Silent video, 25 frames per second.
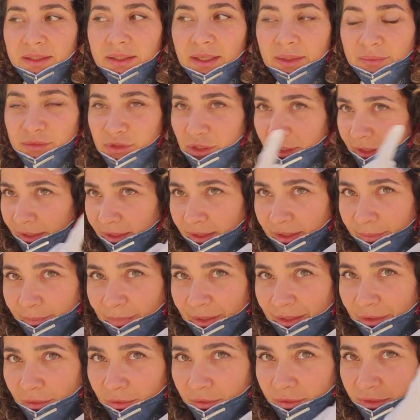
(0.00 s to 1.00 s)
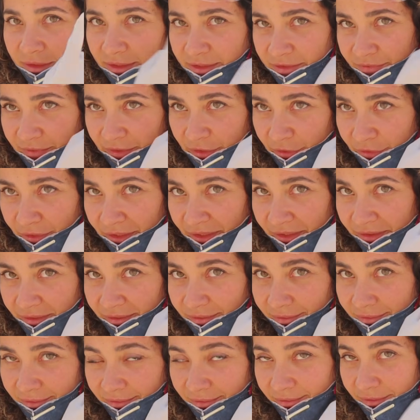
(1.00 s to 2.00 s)
I'm talking about this video here,
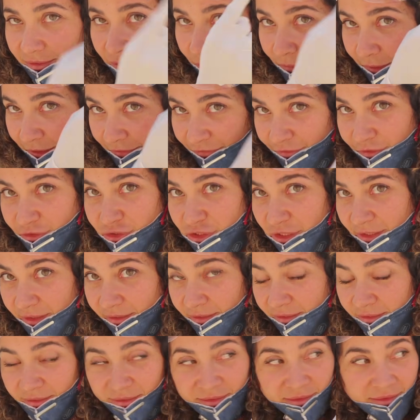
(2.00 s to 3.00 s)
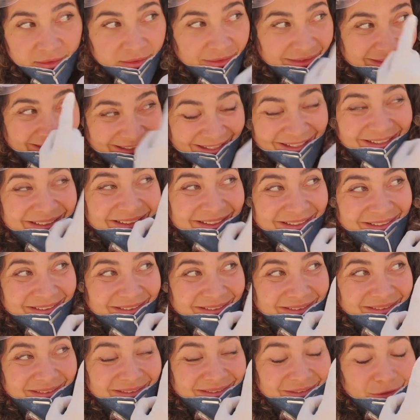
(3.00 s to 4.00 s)
the one of the chair that I did
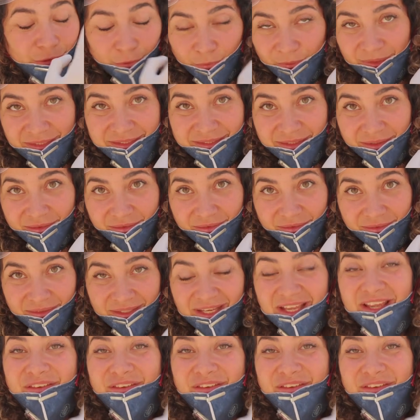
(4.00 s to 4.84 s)
2 weeks ago.